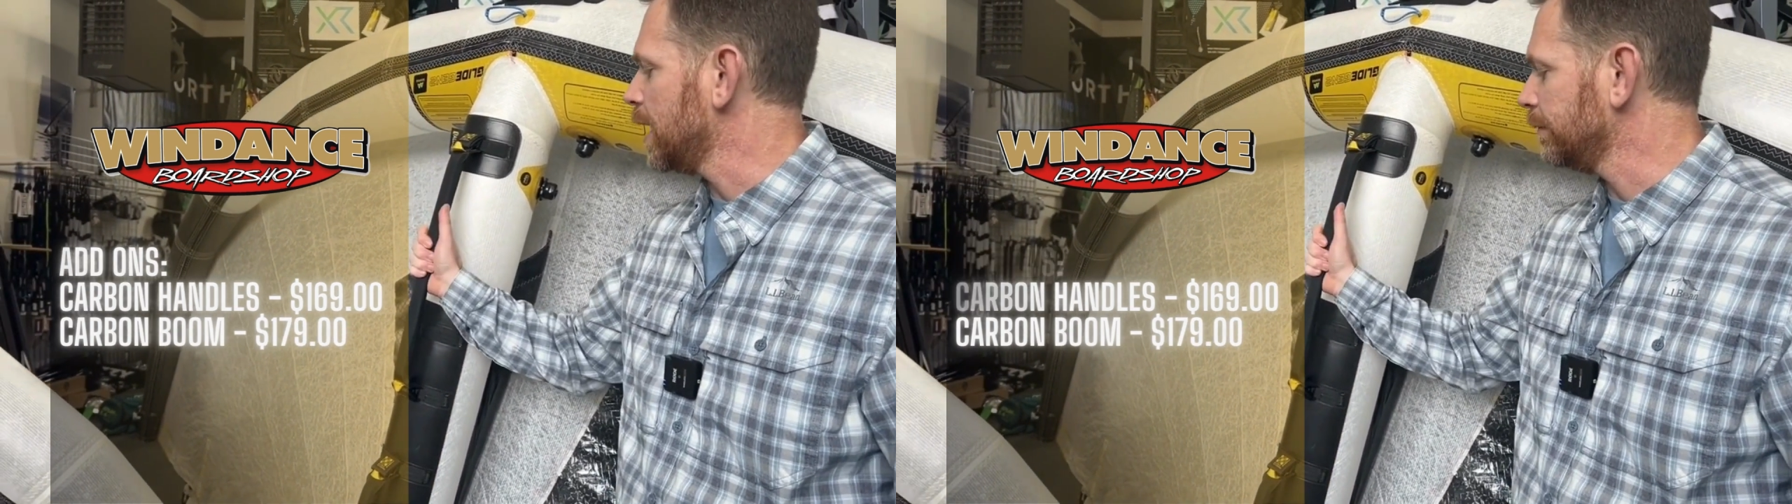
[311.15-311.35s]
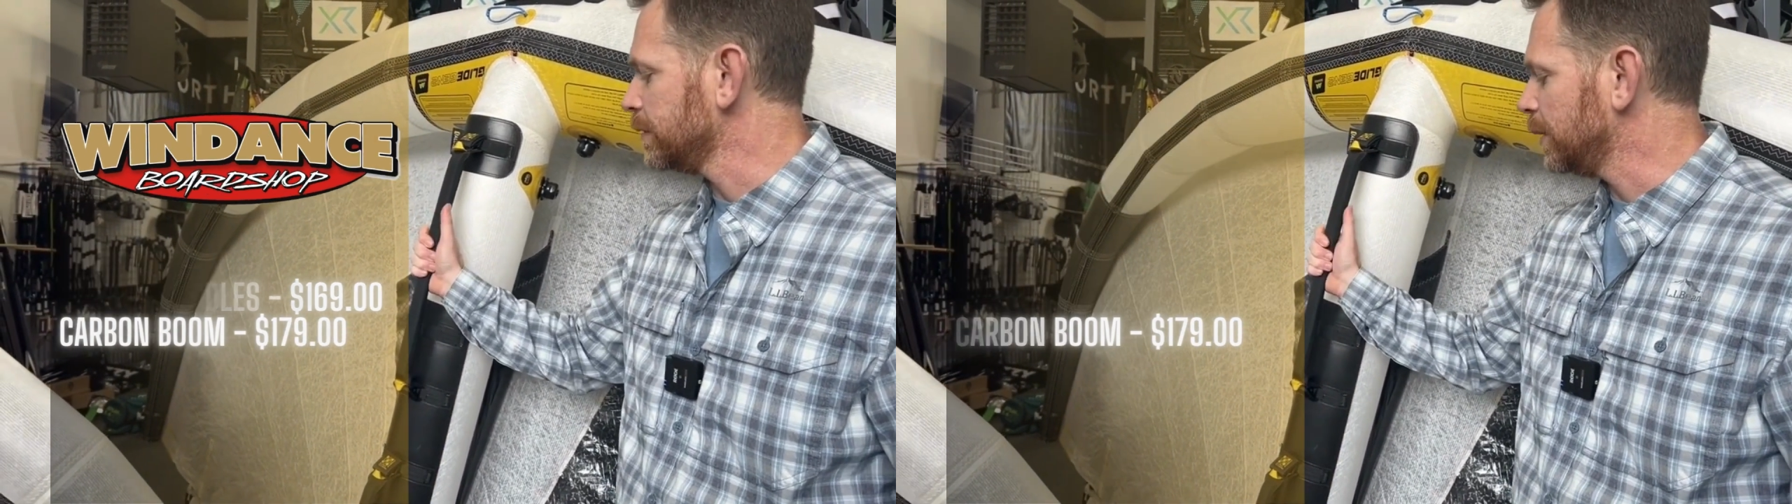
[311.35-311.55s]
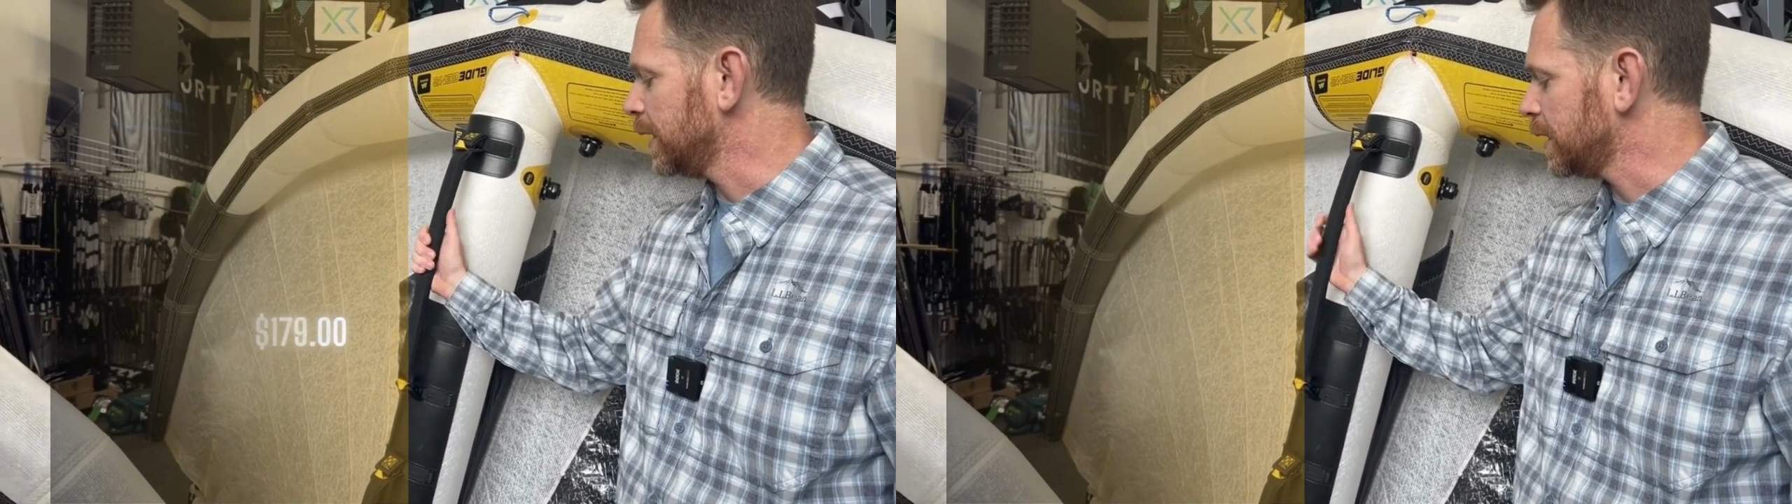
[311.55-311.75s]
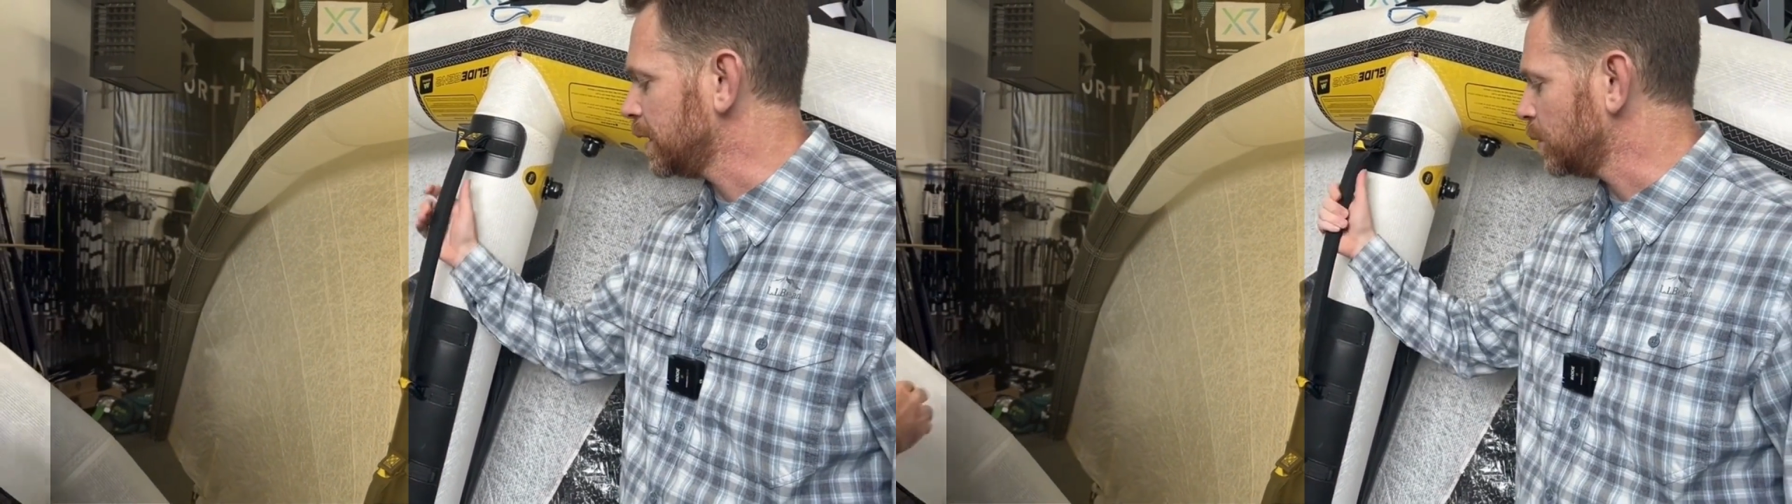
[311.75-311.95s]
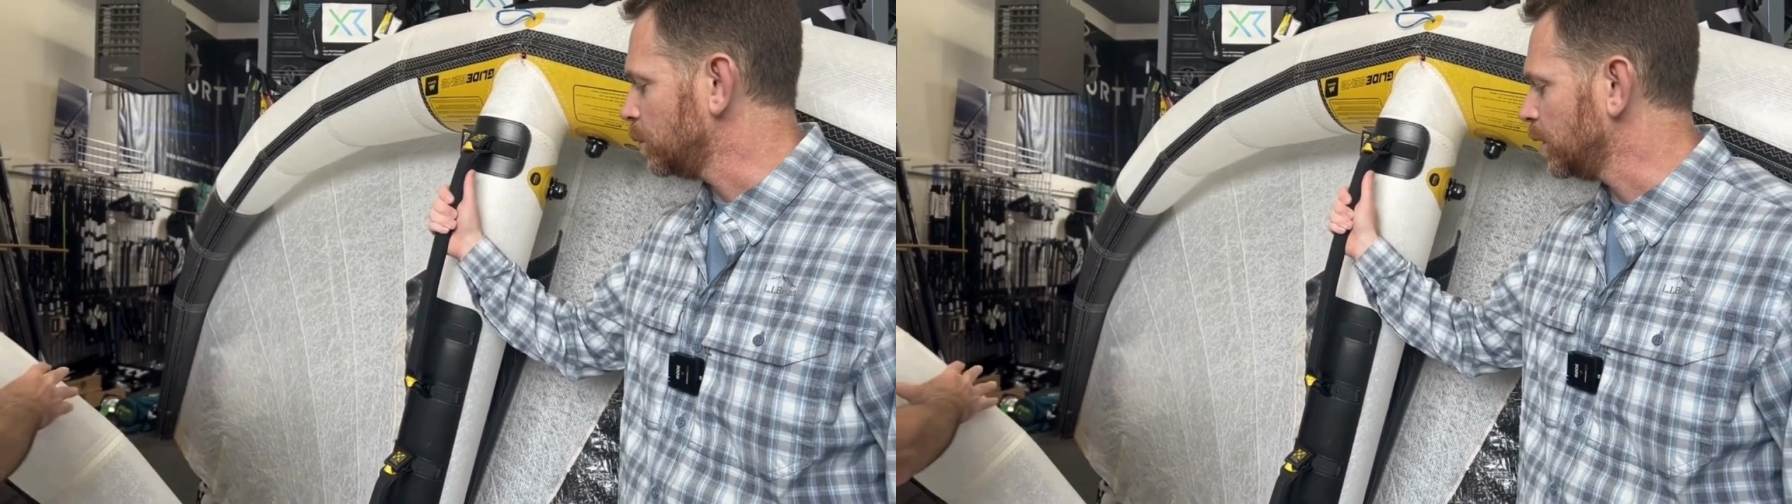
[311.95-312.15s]

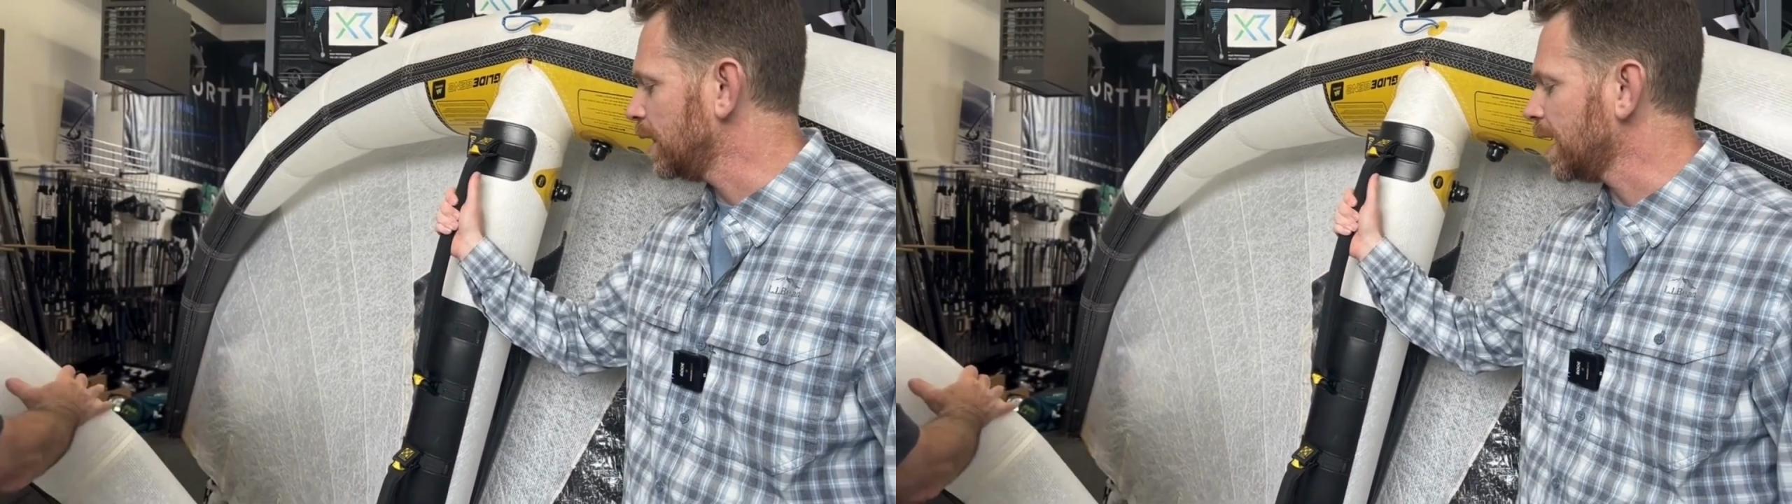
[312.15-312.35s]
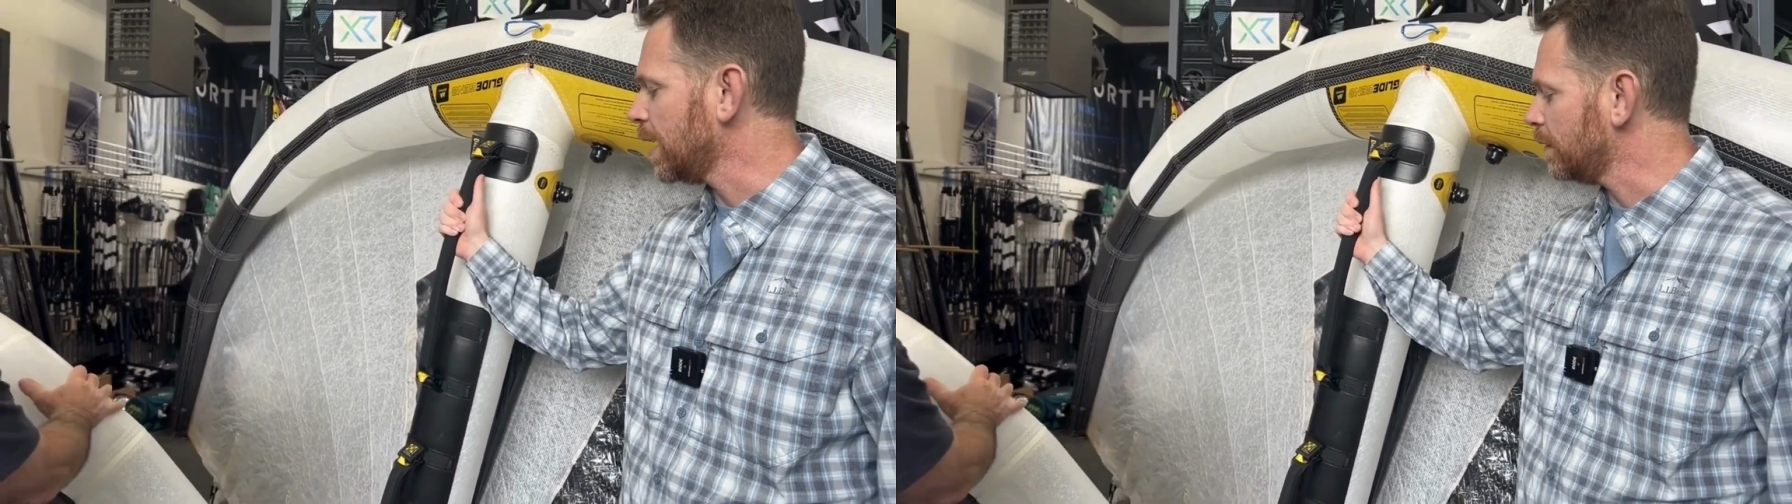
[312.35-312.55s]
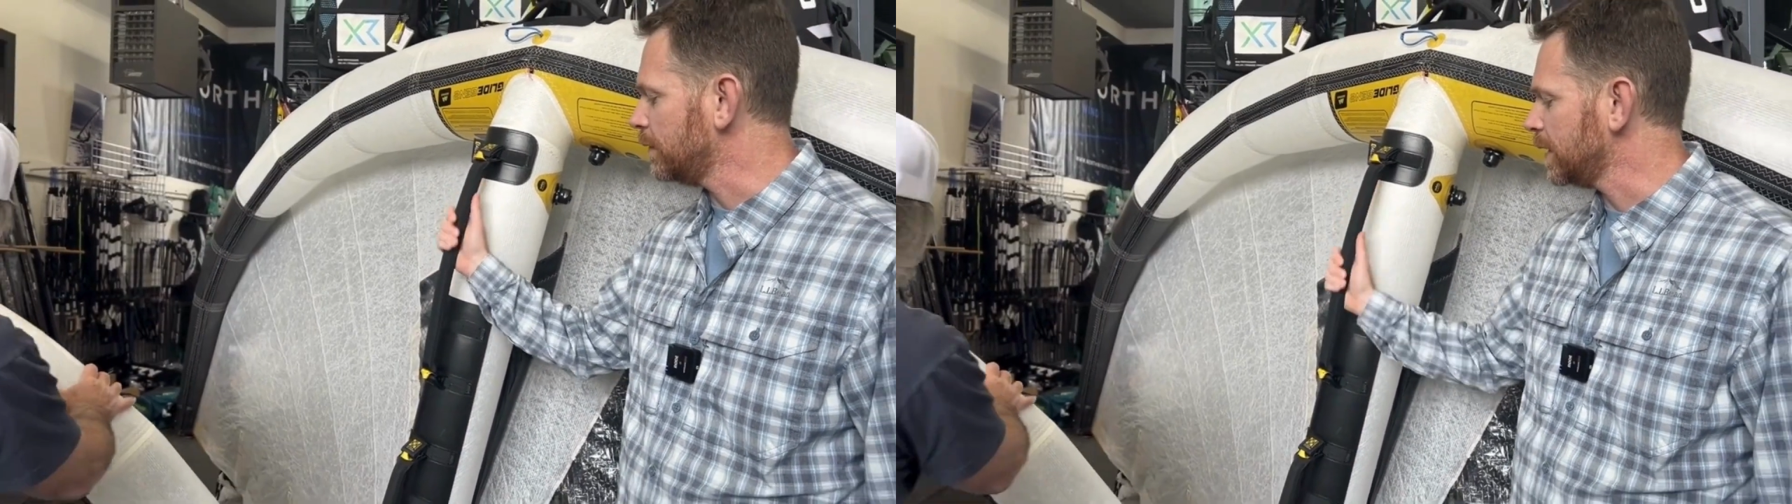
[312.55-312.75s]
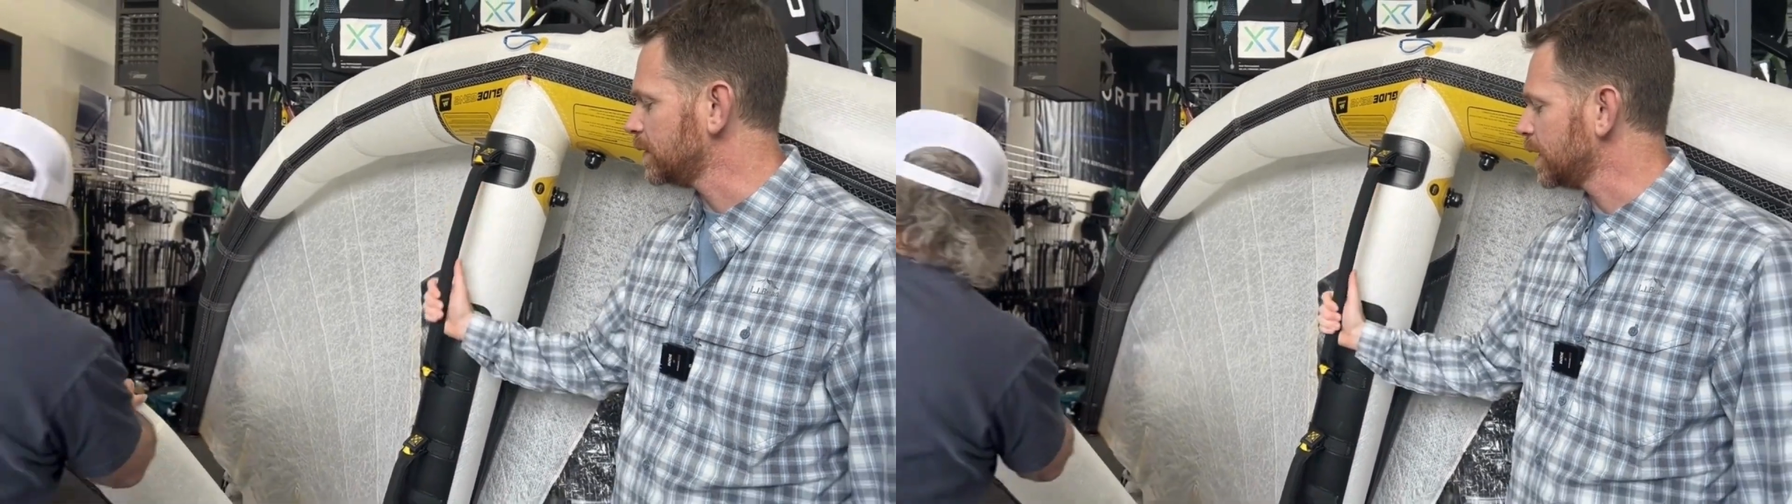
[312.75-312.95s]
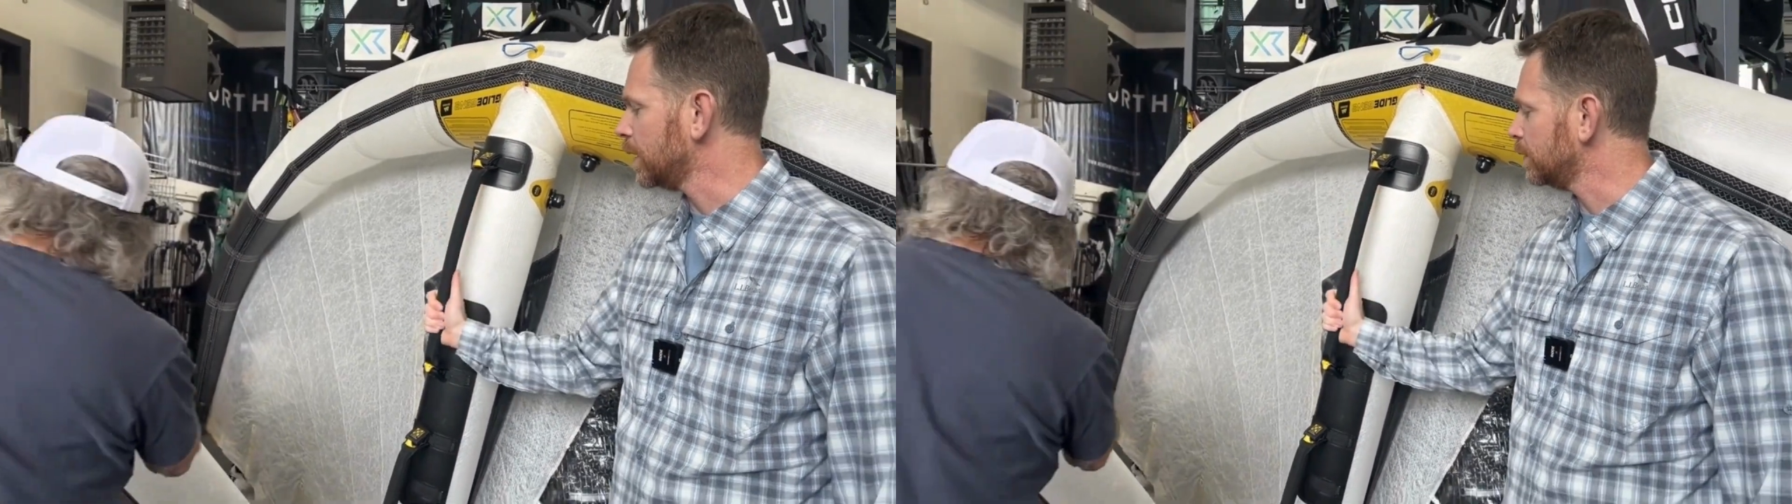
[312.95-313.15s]
everybody will have
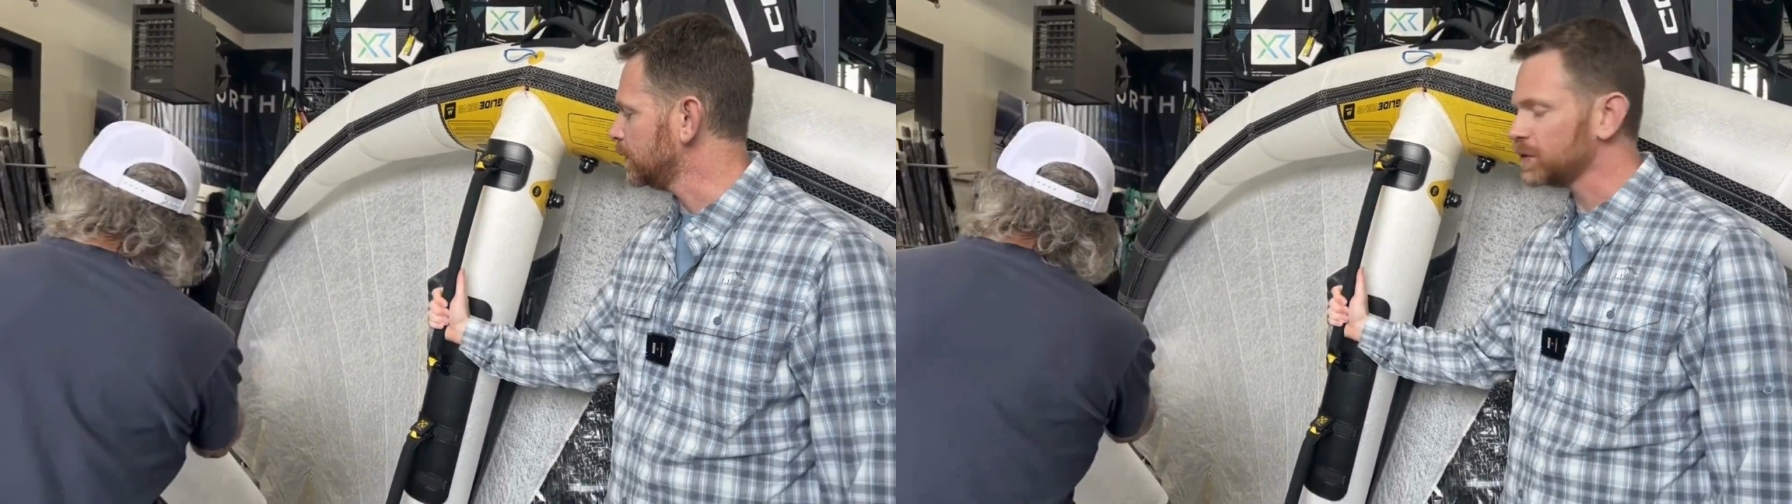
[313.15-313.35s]
a set of